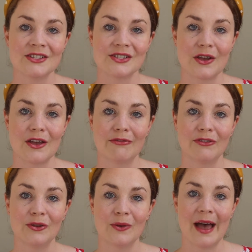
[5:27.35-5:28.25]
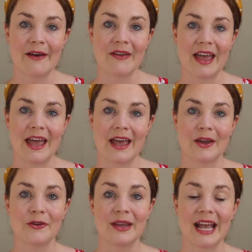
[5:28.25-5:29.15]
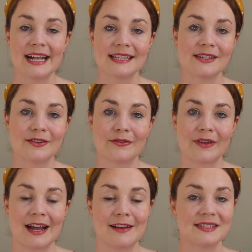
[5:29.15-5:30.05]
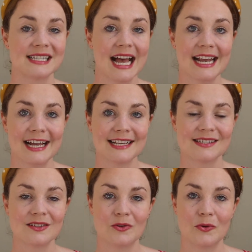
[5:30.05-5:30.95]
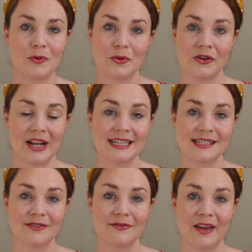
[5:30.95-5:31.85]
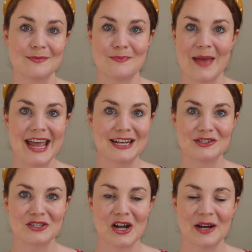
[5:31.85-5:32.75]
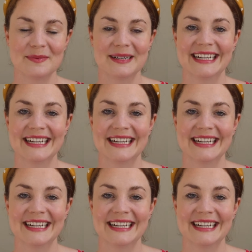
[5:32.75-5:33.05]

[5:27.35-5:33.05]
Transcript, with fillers: So if you have a creative kind of side hustle or creative main job,